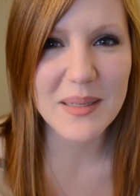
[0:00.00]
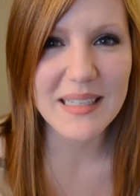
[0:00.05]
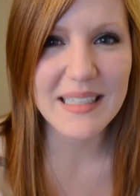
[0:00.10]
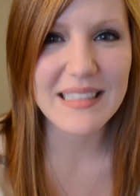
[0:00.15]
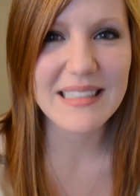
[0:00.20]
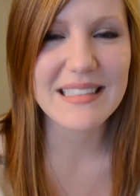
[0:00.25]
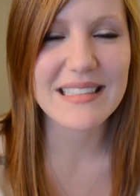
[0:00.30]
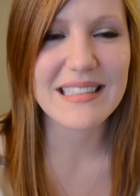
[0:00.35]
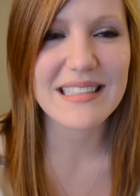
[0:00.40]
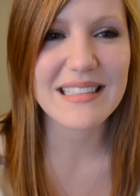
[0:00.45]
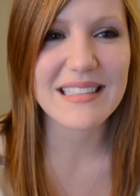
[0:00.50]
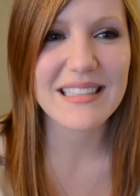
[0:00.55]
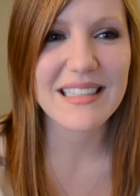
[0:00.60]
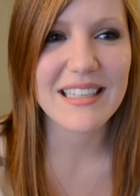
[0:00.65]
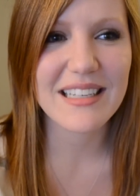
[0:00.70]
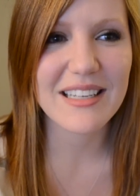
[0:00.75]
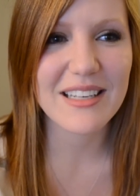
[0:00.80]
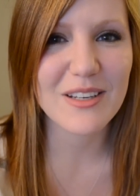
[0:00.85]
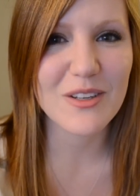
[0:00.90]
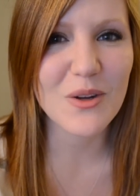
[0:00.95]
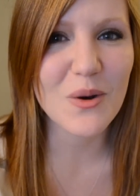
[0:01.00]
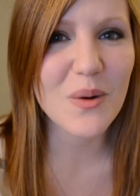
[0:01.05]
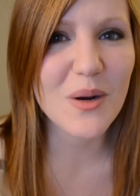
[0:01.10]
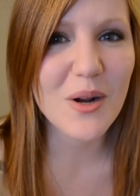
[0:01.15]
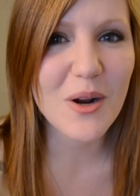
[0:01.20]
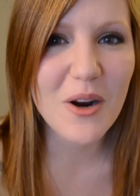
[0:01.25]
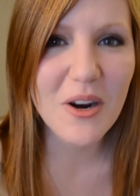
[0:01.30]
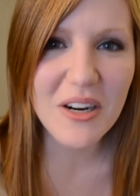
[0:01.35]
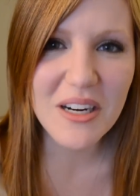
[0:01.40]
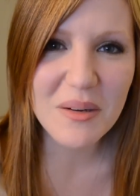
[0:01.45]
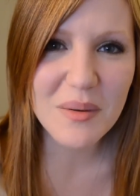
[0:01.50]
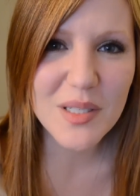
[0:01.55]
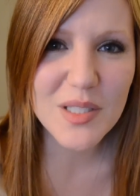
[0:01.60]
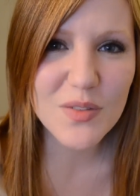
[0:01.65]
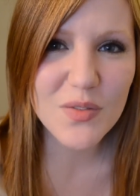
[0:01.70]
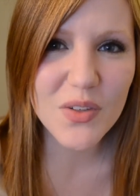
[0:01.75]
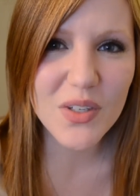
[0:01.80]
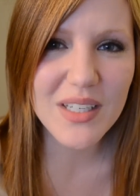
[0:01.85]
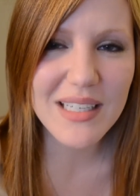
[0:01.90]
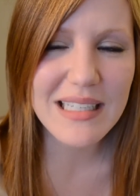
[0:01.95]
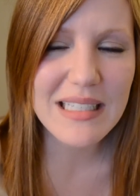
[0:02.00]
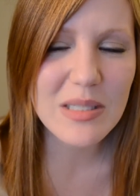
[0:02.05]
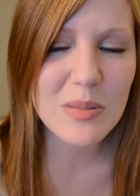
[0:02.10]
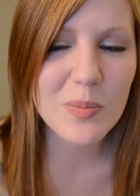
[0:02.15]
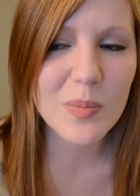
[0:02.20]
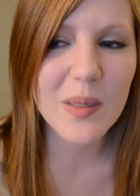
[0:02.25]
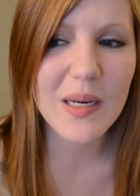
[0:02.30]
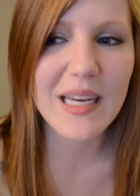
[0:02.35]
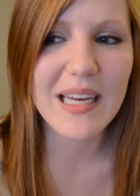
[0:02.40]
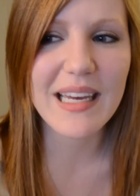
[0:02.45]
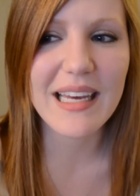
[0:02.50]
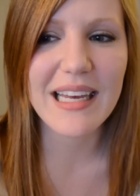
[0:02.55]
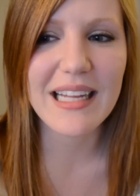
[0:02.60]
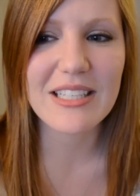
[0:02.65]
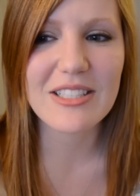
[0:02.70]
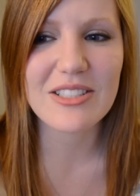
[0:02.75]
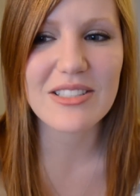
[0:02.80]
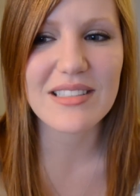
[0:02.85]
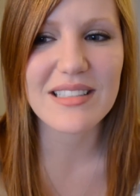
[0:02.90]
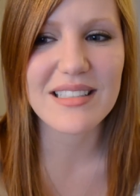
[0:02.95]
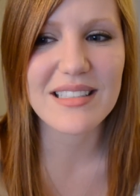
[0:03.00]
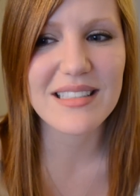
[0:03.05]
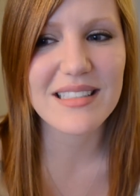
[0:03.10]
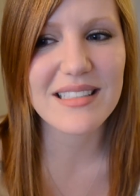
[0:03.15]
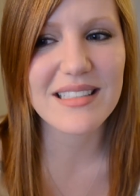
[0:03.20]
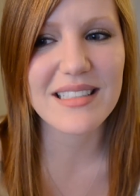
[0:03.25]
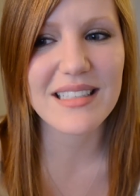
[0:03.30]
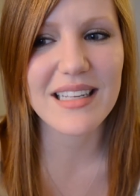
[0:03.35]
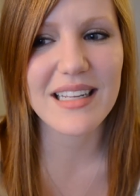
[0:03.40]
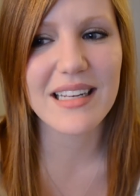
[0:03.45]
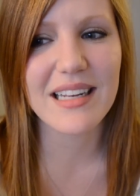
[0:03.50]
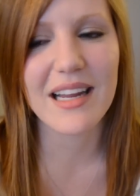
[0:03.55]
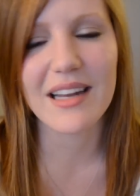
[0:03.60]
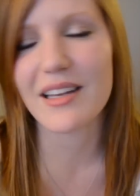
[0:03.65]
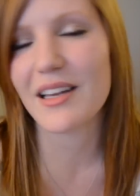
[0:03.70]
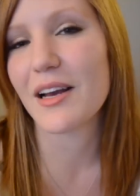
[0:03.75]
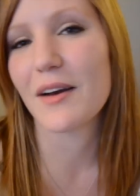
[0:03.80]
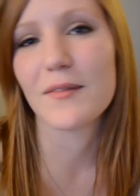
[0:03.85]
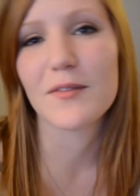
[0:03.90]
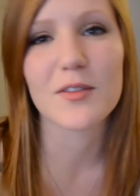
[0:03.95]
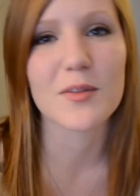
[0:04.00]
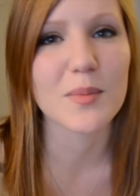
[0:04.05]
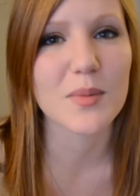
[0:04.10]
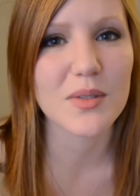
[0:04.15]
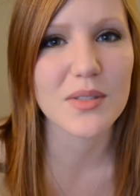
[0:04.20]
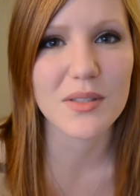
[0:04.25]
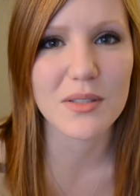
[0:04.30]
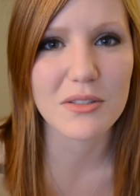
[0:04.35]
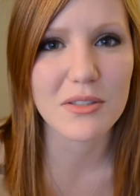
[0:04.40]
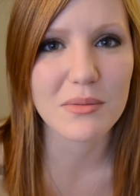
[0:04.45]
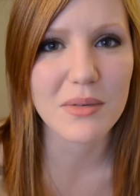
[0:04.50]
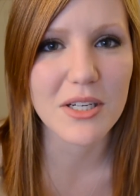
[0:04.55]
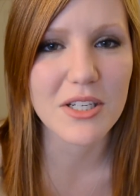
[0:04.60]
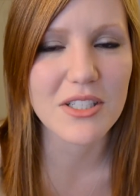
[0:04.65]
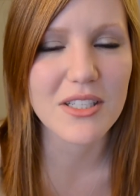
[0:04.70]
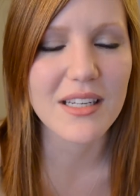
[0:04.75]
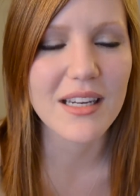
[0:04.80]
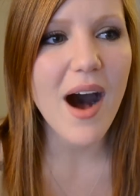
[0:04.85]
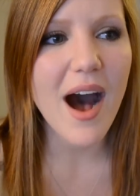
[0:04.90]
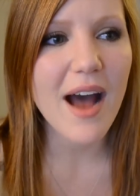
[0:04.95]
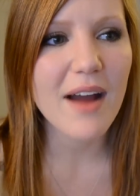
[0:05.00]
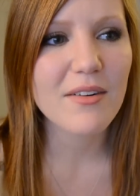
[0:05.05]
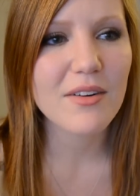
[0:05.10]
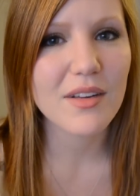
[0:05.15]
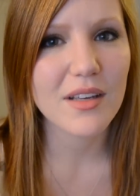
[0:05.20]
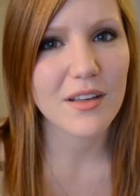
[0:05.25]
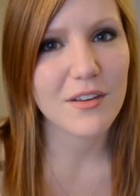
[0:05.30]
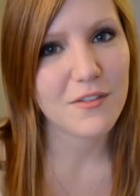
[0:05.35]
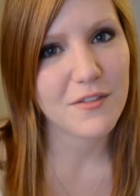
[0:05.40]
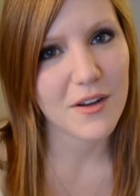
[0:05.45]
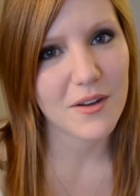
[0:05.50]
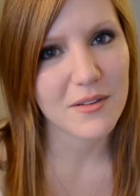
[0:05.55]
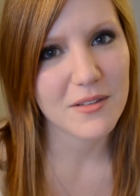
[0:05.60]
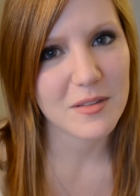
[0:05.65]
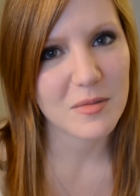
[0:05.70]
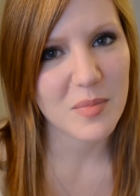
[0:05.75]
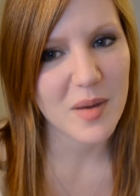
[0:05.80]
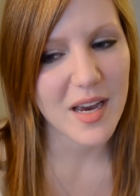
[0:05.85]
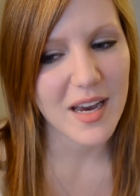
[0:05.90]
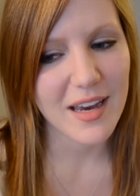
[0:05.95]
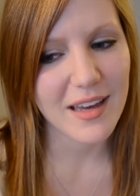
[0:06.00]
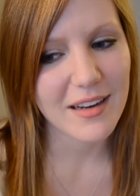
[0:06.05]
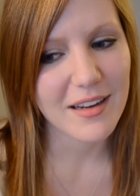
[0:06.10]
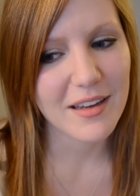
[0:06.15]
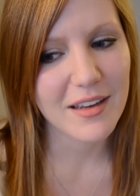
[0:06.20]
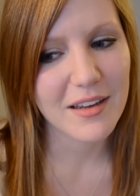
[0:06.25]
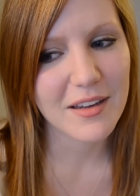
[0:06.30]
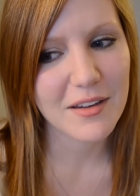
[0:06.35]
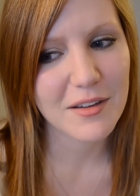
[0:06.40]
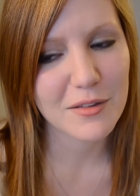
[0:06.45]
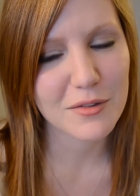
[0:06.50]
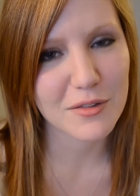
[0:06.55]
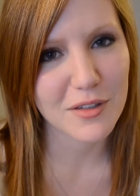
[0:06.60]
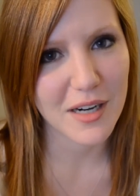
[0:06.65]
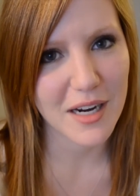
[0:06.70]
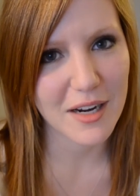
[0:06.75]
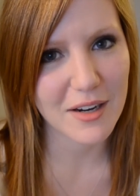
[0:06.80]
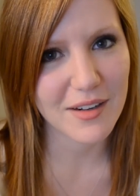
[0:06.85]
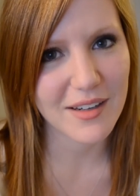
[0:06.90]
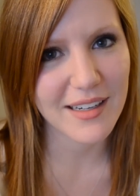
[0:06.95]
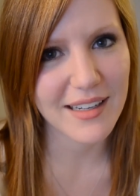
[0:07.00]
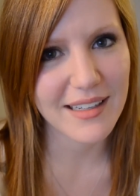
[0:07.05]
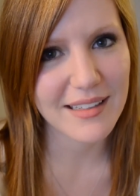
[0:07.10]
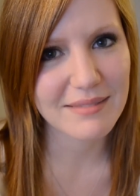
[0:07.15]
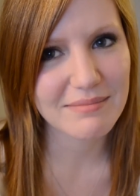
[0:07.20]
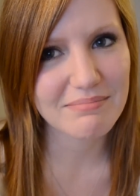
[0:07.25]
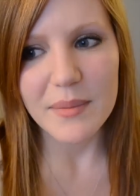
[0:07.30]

because you don't want to hurt anyone's feelings, but it's just an uncomfortable situation. I really felt bad for Harry.